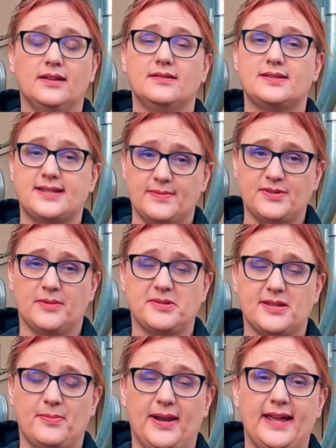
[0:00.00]
stepped up to
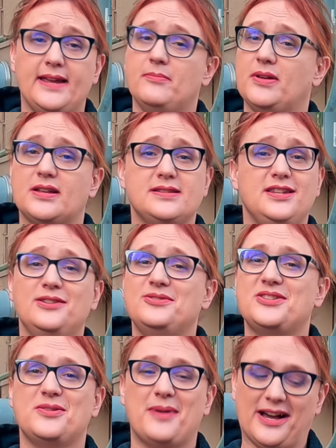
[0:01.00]
the plate, because
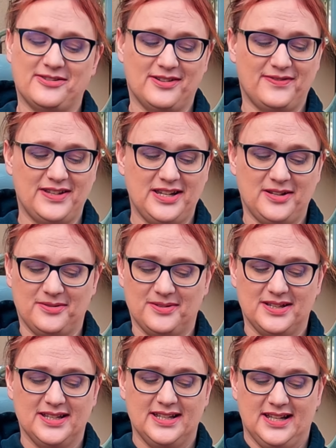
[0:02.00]
YouTube ad revenue,
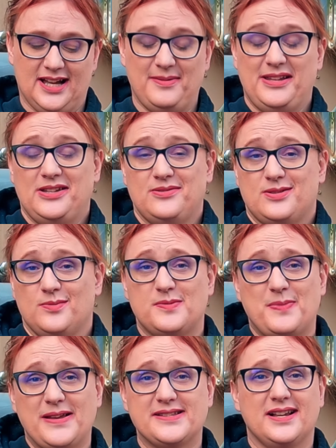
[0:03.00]
I mean, YouTube's
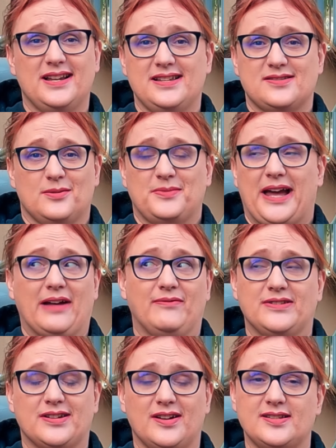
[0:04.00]
basically stopped
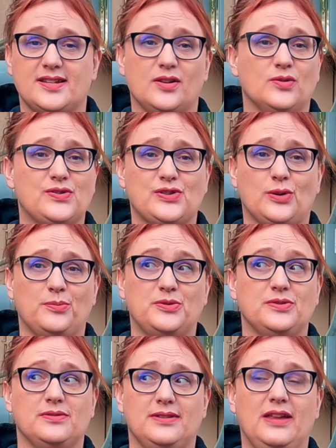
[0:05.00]
advertising or
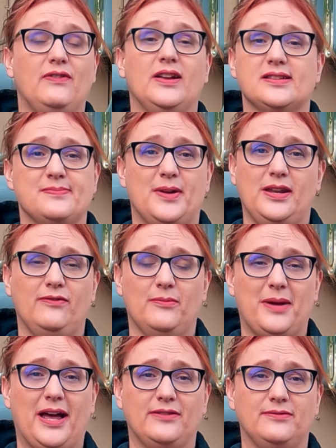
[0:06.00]
stopped giving us money
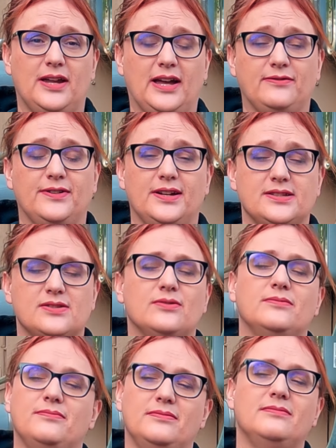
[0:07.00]
from adverts,
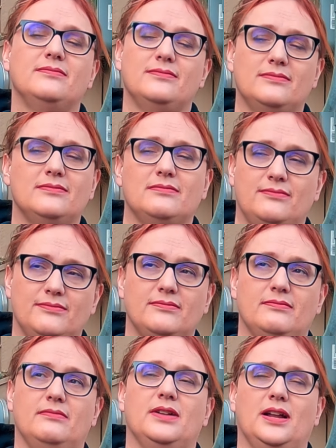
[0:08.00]
or,
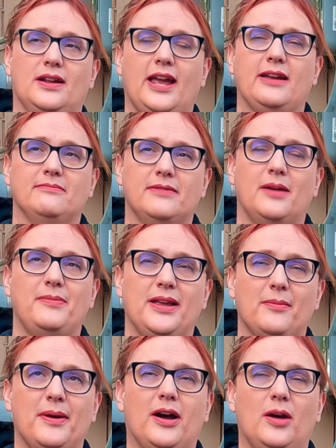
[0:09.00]
okay, I'm being
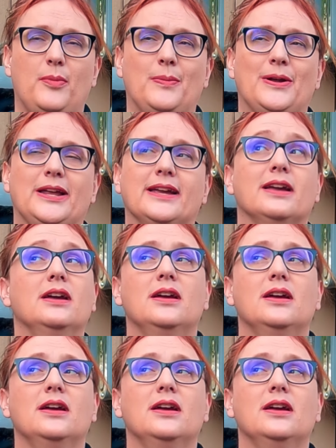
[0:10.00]
a bit hyperbolic.